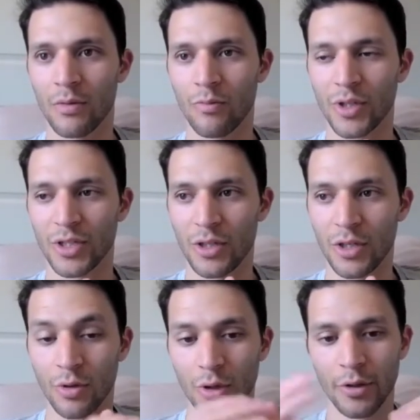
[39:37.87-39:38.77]
which then
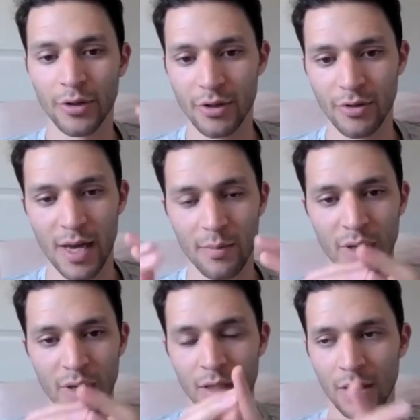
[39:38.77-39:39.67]
you alluded to that
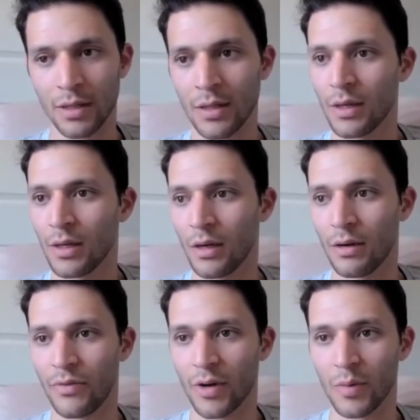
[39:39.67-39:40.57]
being
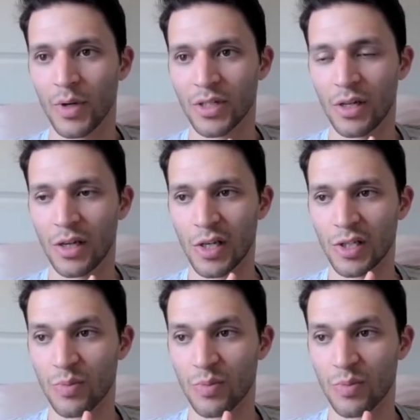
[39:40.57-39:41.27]
uh, very much a, a,